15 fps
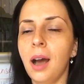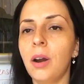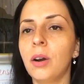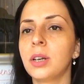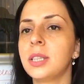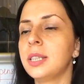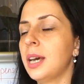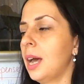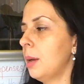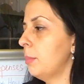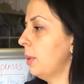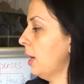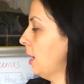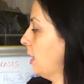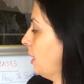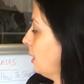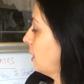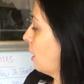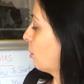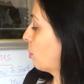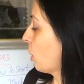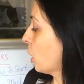our time
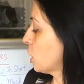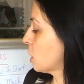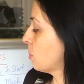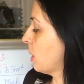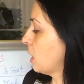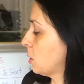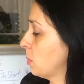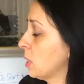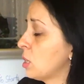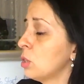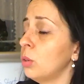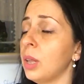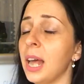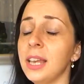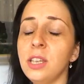in our project management tool.